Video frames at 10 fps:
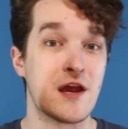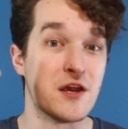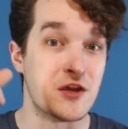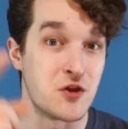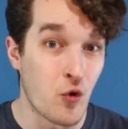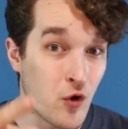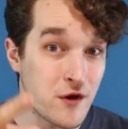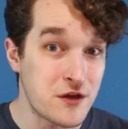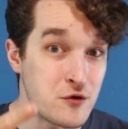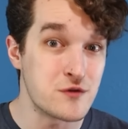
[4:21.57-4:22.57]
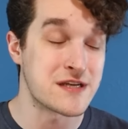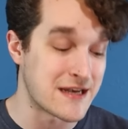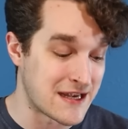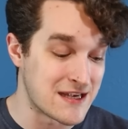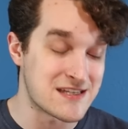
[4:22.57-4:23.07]
You're using
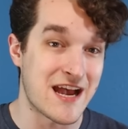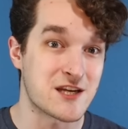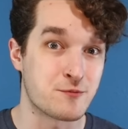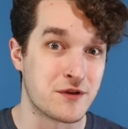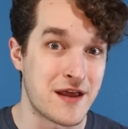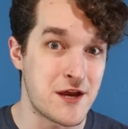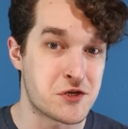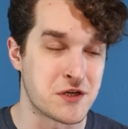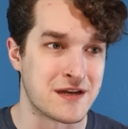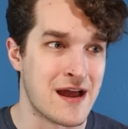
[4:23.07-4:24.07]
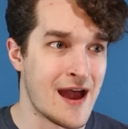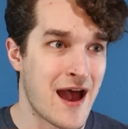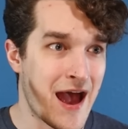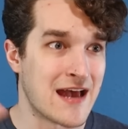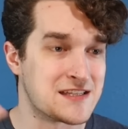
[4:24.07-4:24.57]
his explanation
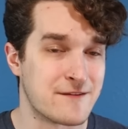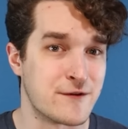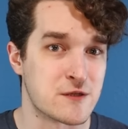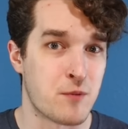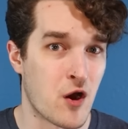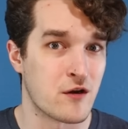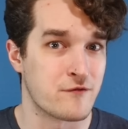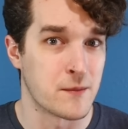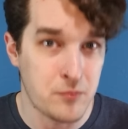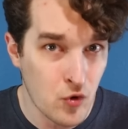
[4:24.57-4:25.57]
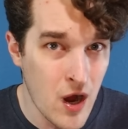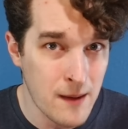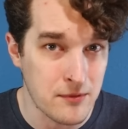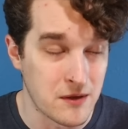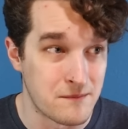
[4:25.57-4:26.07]
as if it's part of the
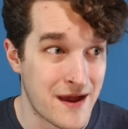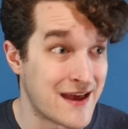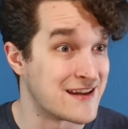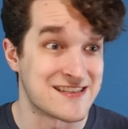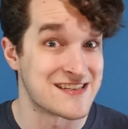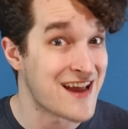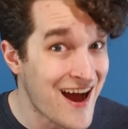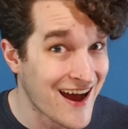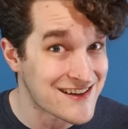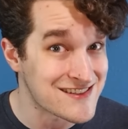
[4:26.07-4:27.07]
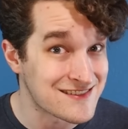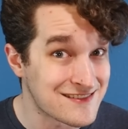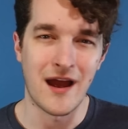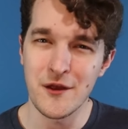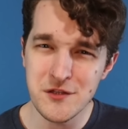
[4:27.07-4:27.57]
problem, and it's not.
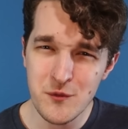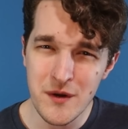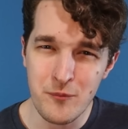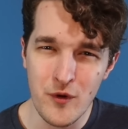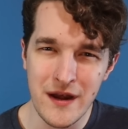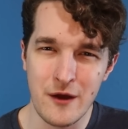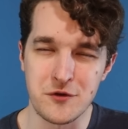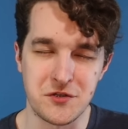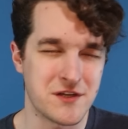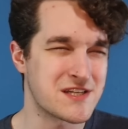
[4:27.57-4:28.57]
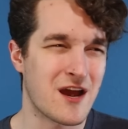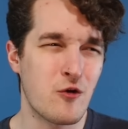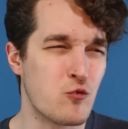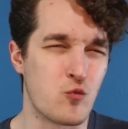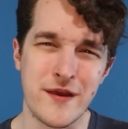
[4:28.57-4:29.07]
I also want to point out just how
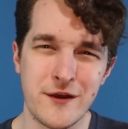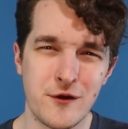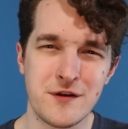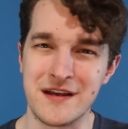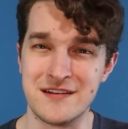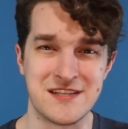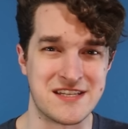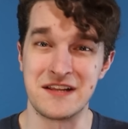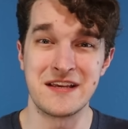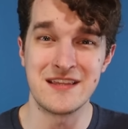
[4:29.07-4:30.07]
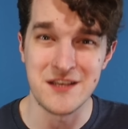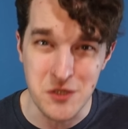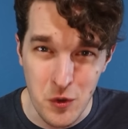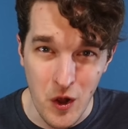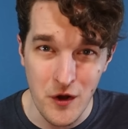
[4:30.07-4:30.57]
weird and silly this
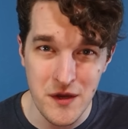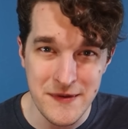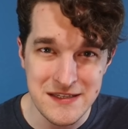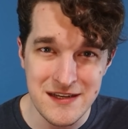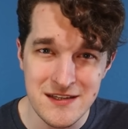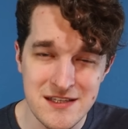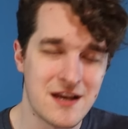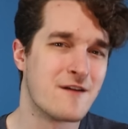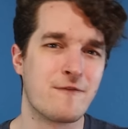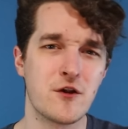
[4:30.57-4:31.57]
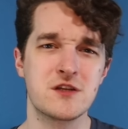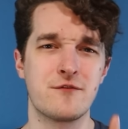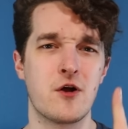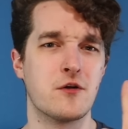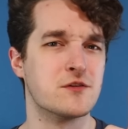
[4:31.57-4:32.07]
whole argument is. First of
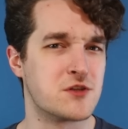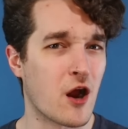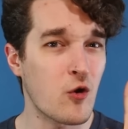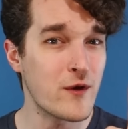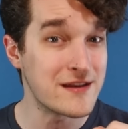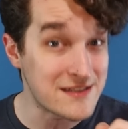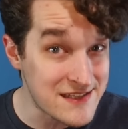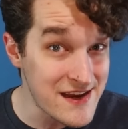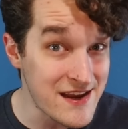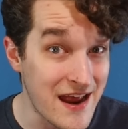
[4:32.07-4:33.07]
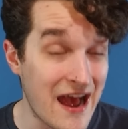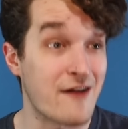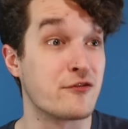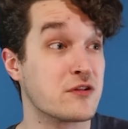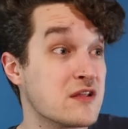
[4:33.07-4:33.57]
all, Darwin did
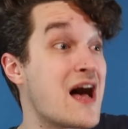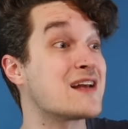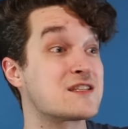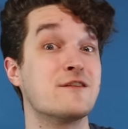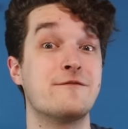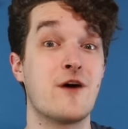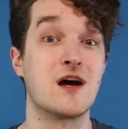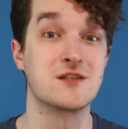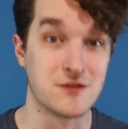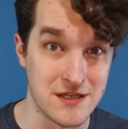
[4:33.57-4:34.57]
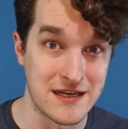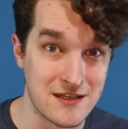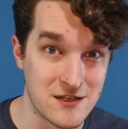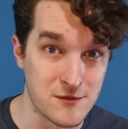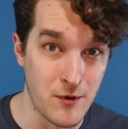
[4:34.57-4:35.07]
have lots of fossils at
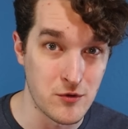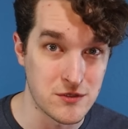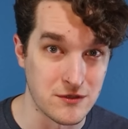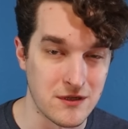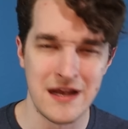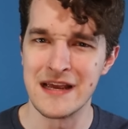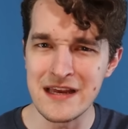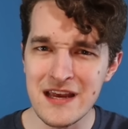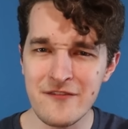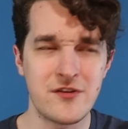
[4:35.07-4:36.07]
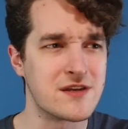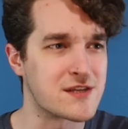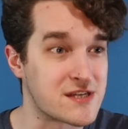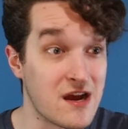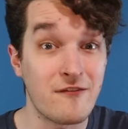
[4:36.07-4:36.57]
his disposal. He even
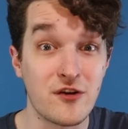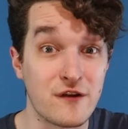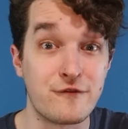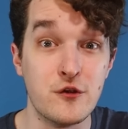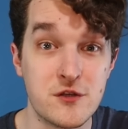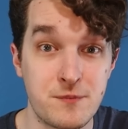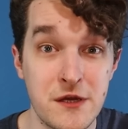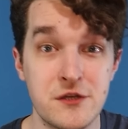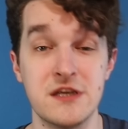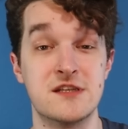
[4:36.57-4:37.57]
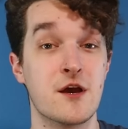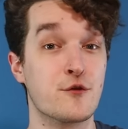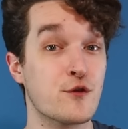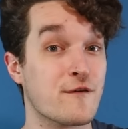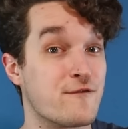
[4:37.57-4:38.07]
discovered a few species
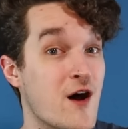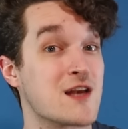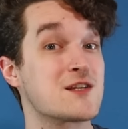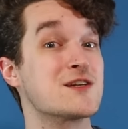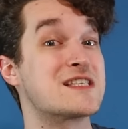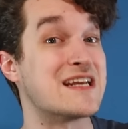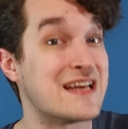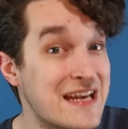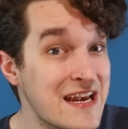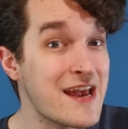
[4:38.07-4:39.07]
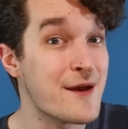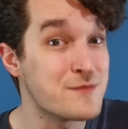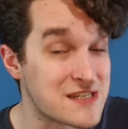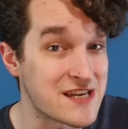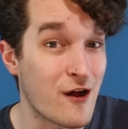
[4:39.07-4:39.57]
through the fossils that he
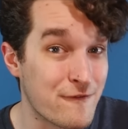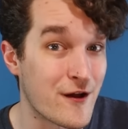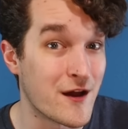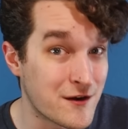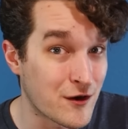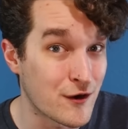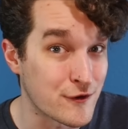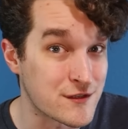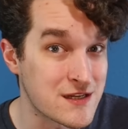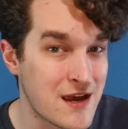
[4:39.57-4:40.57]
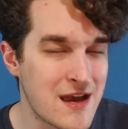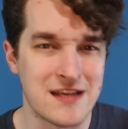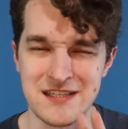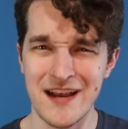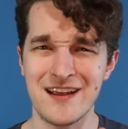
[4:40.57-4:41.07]
himself unearthed.
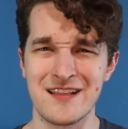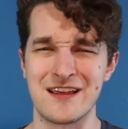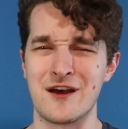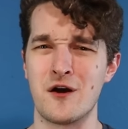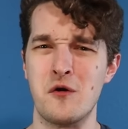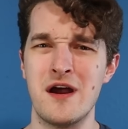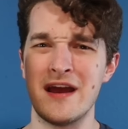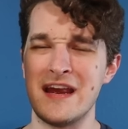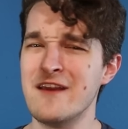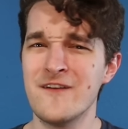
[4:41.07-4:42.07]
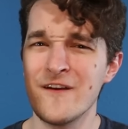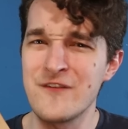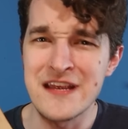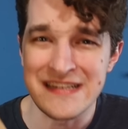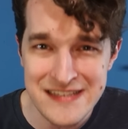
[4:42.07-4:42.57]
Secondly, though, even if
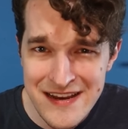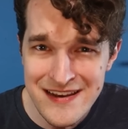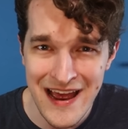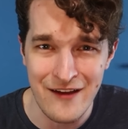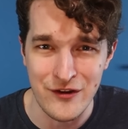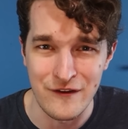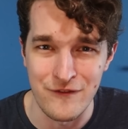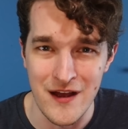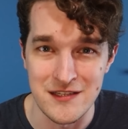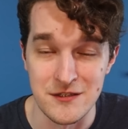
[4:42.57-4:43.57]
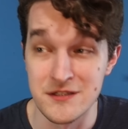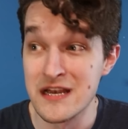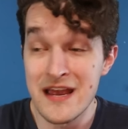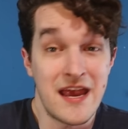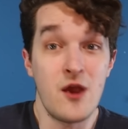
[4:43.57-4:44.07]
he didn't have any fossils,
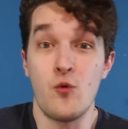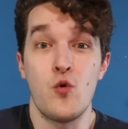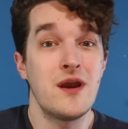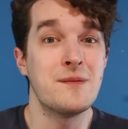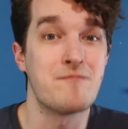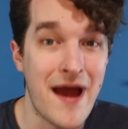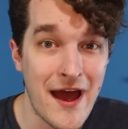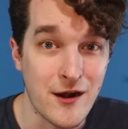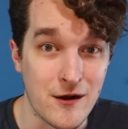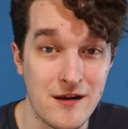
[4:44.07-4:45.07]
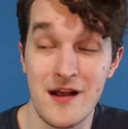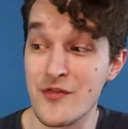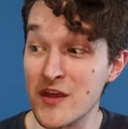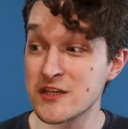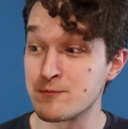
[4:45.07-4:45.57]
it wouldn't matter.
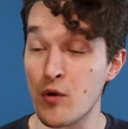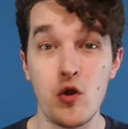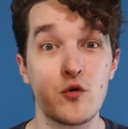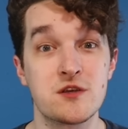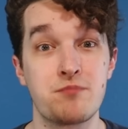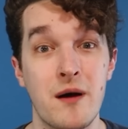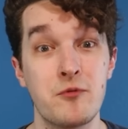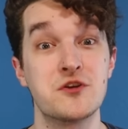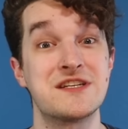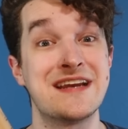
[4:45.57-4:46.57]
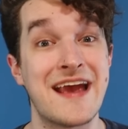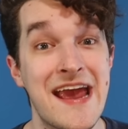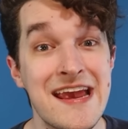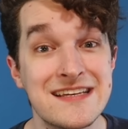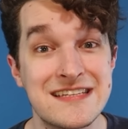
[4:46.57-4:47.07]
This book was published in
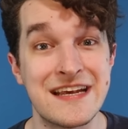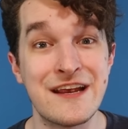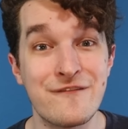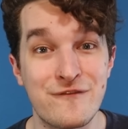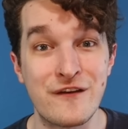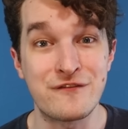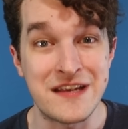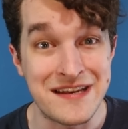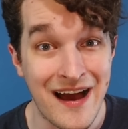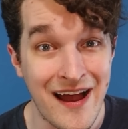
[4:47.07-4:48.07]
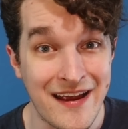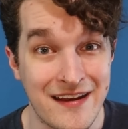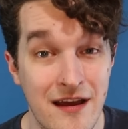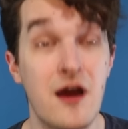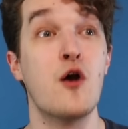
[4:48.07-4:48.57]
1859.